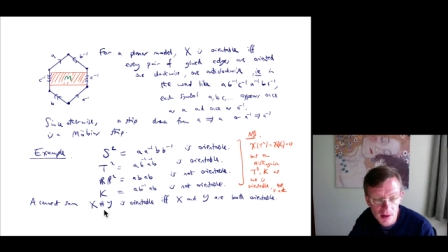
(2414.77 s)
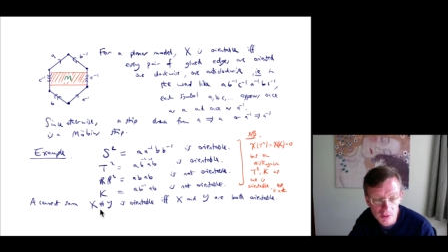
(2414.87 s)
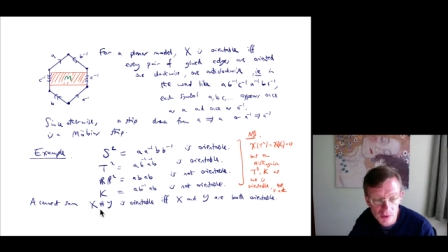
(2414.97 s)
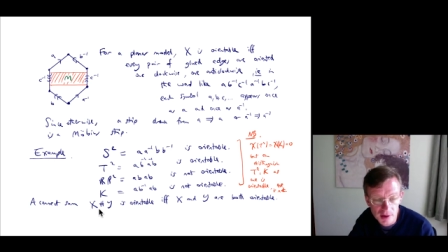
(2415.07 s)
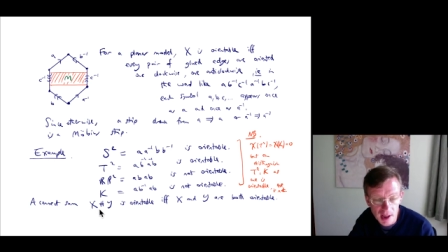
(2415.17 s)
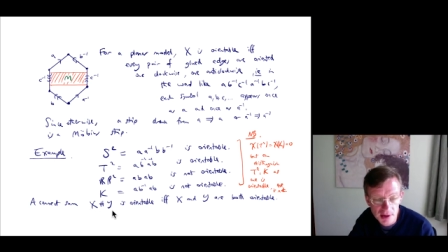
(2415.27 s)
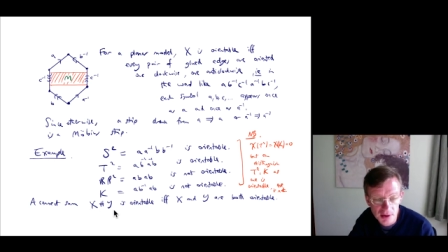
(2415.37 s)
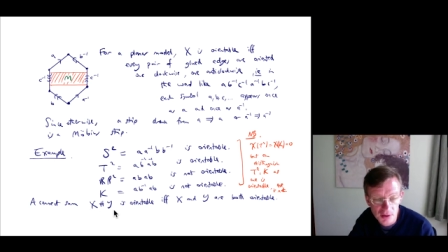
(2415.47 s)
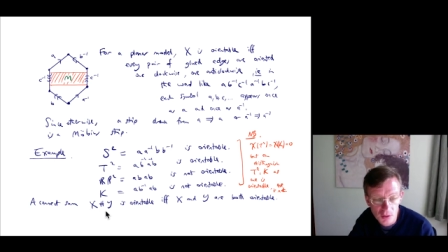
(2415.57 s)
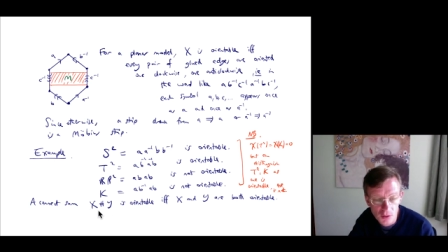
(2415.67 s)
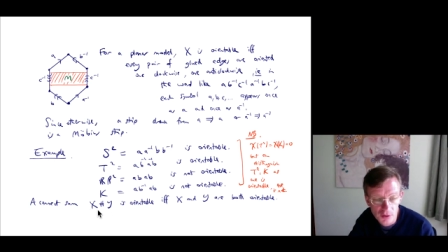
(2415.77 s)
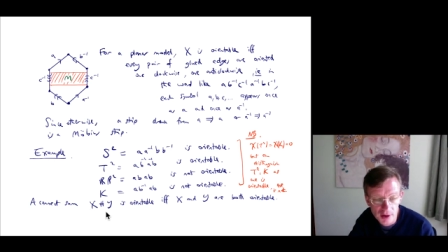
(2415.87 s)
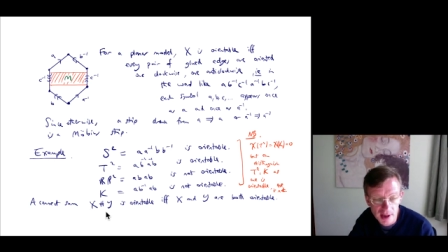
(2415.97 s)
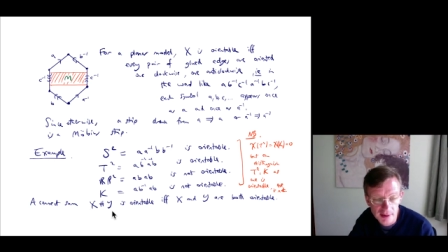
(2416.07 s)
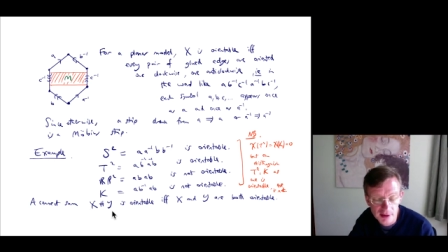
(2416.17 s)
an orientation on the
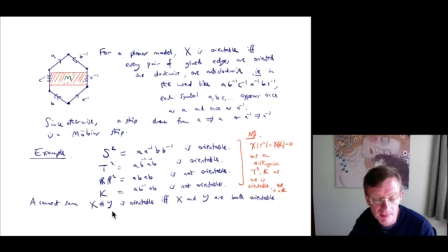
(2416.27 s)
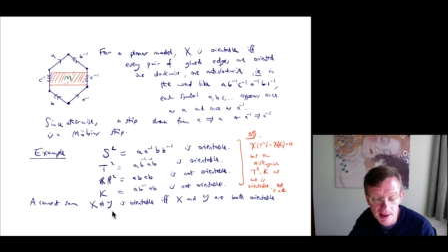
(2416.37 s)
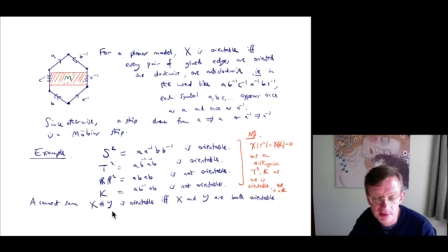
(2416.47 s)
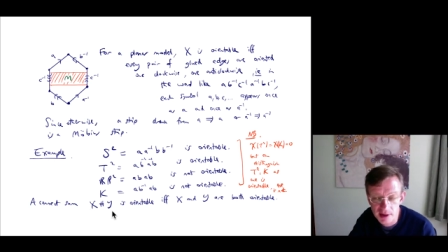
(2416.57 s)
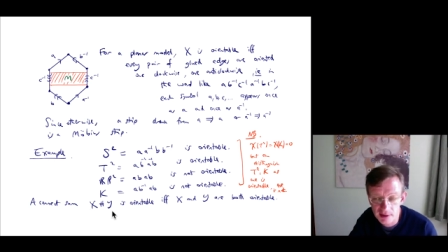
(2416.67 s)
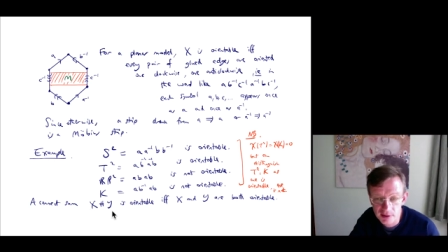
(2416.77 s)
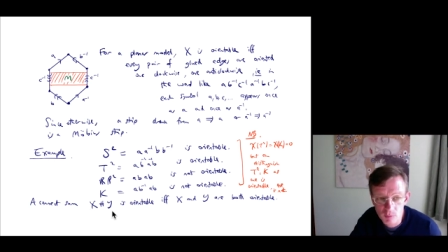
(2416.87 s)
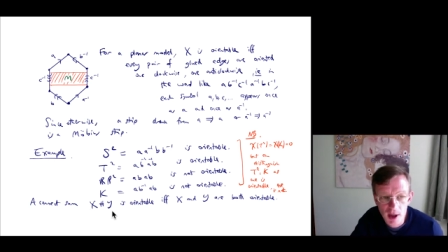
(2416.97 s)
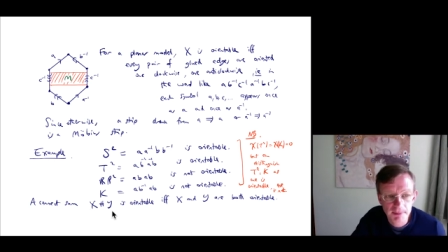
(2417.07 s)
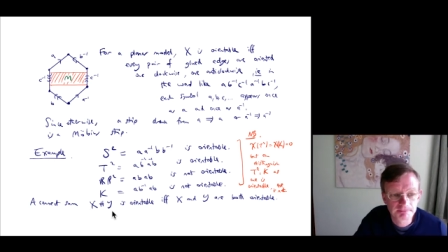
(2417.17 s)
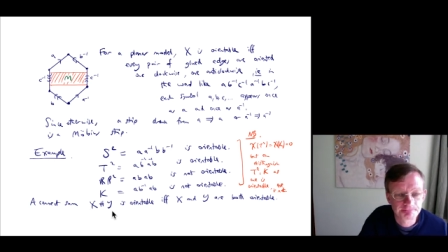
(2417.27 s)
connexome X, connexome Y.